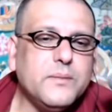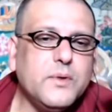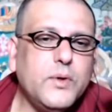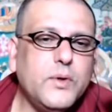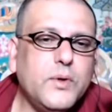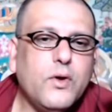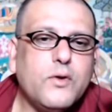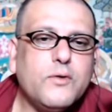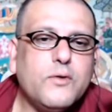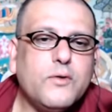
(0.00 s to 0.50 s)
you
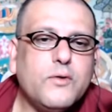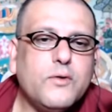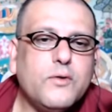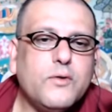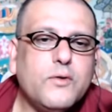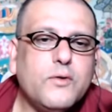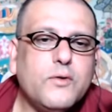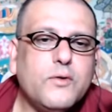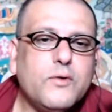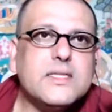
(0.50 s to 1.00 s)
look
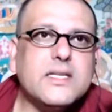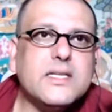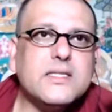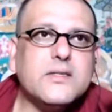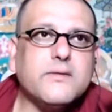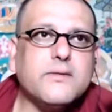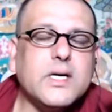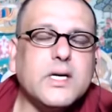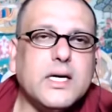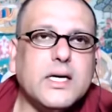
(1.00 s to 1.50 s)
for a sense
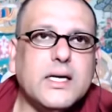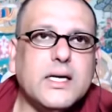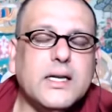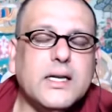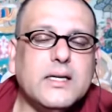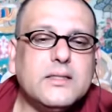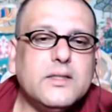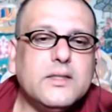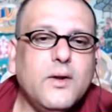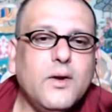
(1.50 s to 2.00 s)
of
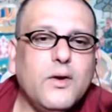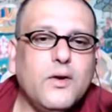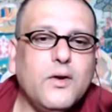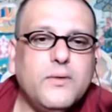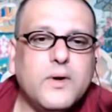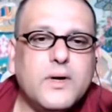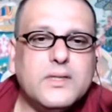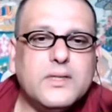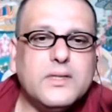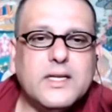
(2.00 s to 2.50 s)
kindness, you look
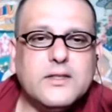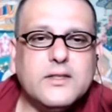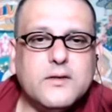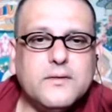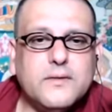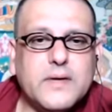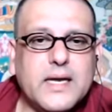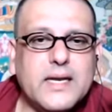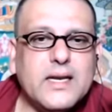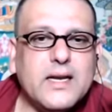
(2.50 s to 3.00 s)
for a sense
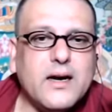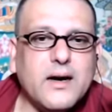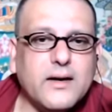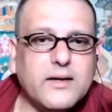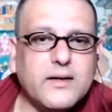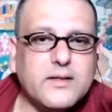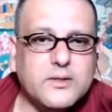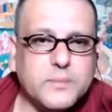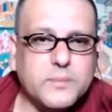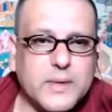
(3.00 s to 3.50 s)
of
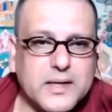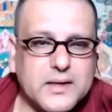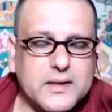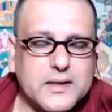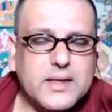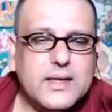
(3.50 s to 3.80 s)
encouragement,